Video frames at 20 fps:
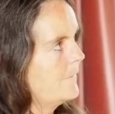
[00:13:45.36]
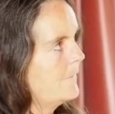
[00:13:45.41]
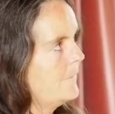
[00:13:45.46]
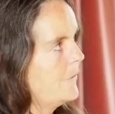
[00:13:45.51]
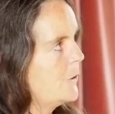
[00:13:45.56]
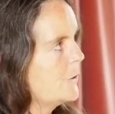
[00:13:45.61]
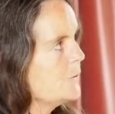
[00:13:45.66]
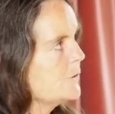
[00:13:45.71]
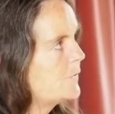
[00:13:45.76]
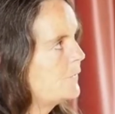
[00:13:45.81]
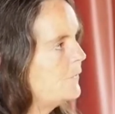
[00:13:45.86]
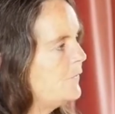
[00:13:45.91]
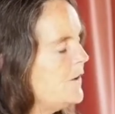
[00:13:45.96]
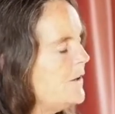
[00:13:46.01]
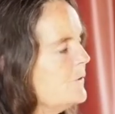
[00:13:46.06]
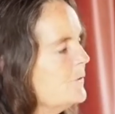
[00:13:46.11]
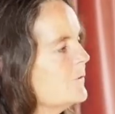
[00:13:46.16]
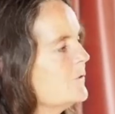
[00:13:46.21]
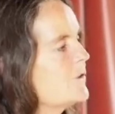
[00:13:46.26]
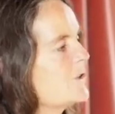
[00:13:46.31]
those
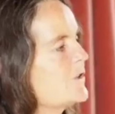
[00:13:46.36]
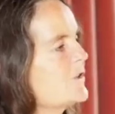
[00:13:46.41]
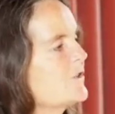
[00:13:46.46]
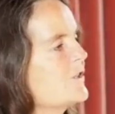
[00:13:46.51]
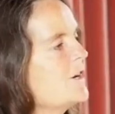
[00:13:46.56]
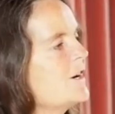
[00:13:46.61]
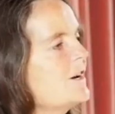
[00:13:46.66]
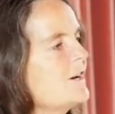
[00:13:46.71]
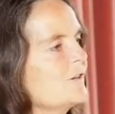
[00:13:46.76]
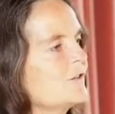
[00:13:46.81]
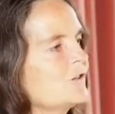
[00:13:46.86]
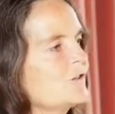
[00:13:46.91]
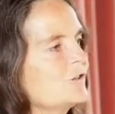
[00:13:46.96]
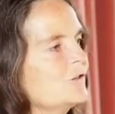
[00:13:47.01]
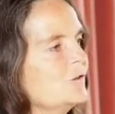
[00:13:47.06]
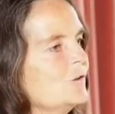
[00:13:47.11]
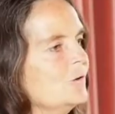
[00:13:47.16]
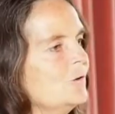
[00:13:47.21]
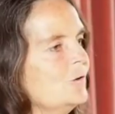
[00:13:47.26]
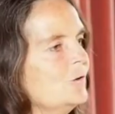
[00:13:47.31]
fields start
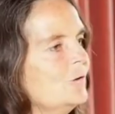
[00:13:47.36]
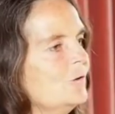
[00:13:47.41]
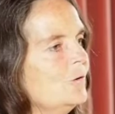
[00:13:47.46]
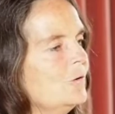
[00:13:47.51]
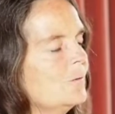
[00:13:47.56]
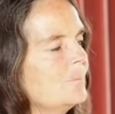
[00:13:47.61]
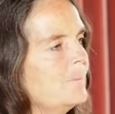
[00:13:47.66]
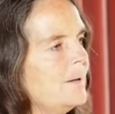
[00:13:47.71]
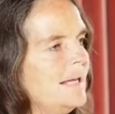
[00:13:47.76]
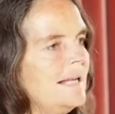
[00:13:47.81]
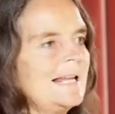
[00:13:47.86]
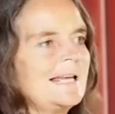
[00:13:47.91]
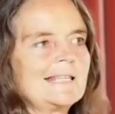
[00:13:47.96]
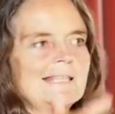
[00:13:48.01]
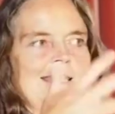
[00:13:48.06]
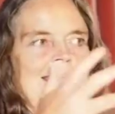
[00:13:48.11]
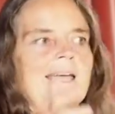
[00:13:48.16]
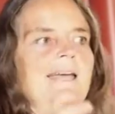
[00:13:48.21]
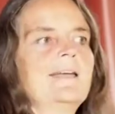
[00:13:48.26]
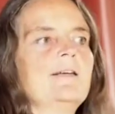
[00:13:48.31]
to be
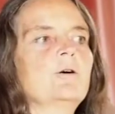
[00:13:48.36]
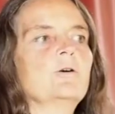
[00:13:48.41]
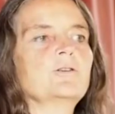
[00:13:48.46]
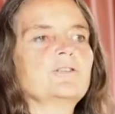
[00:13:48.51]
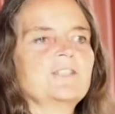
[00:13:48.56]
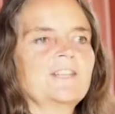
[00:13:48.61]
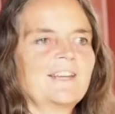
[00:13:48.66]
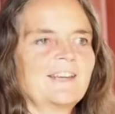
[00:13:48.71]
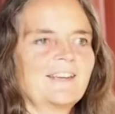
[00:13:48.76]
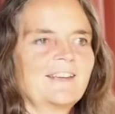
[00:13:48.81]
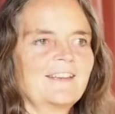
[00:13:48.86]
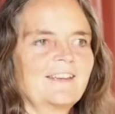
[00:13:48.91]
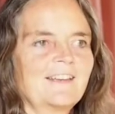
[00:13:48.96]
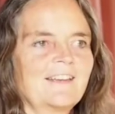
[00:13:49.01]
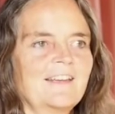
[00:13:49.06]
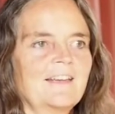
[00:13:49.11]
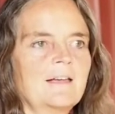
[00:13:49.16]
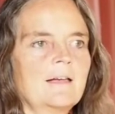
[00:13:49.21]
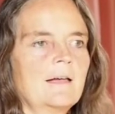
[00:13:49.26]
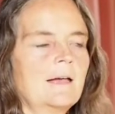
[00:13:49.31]
less chaotic
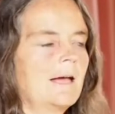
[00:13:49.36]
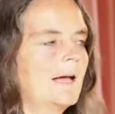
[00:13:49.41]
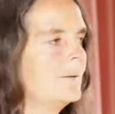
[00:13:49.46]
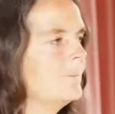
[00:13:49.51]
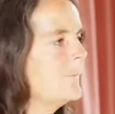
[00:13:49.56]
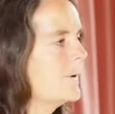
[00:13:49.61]
and